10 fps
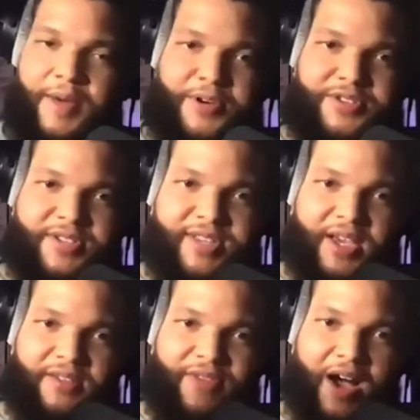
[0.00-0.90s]
When I push the
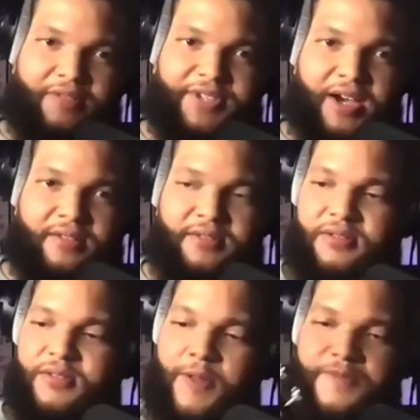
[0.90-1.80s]
second valve down,
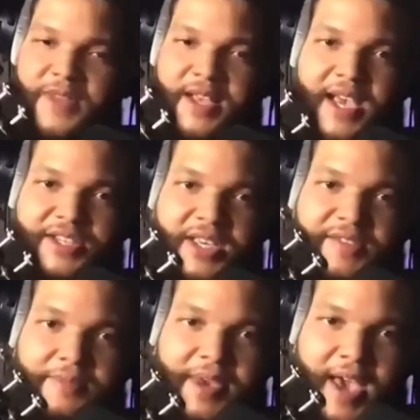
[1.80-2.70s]
it's actually
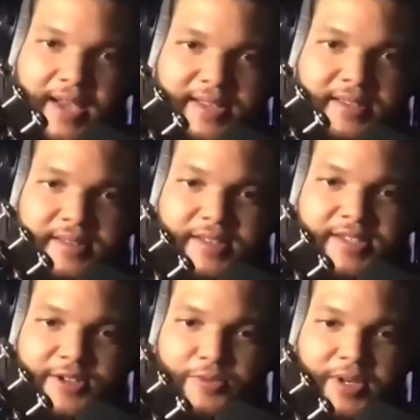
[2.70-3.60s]
giving me access to
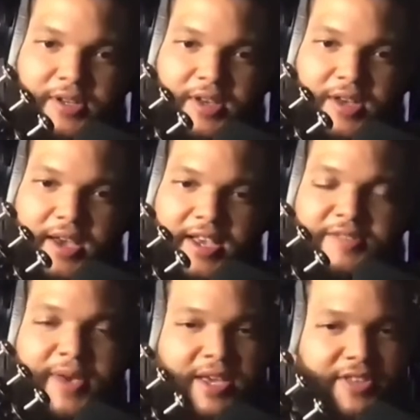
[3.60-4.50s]
this tubing.
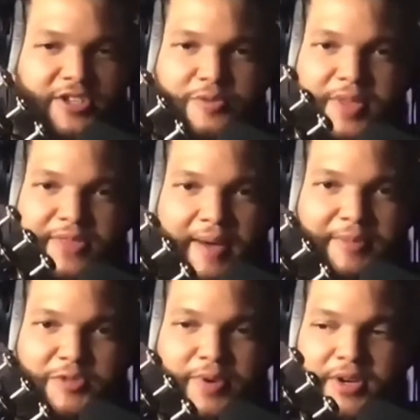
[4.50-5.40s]
It's making the instrument
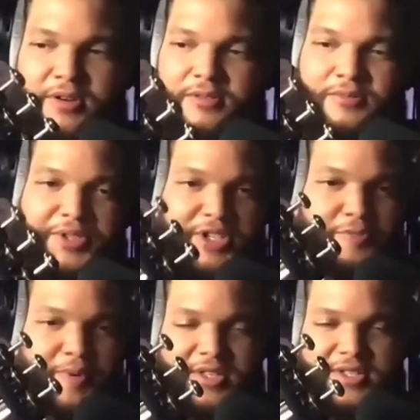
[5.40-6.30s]
that much bigger. When the
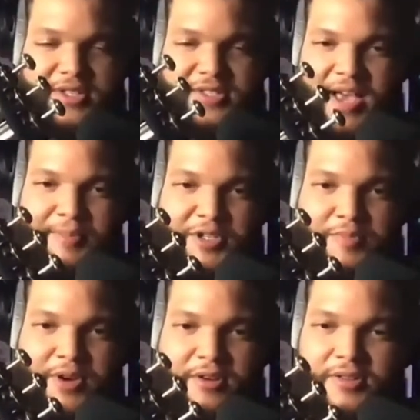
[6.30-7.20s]
instrument gets that
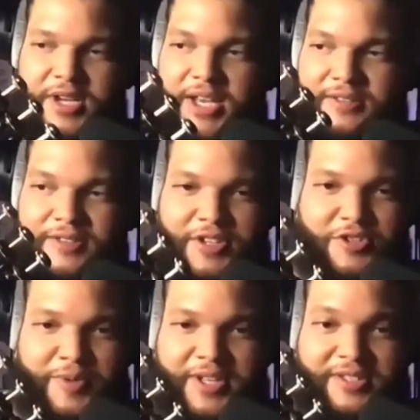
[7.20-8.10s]
much bigger, then
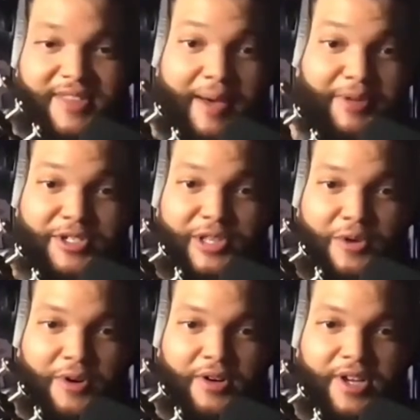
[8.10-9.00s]
the instrument gets that much
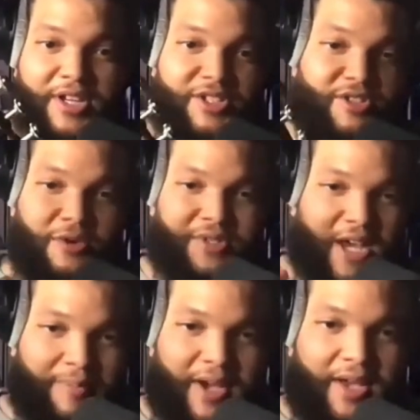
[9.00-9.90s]
lower, and it just goes
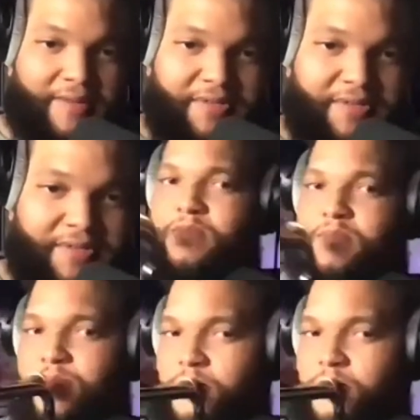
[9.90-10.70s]
down by a half step.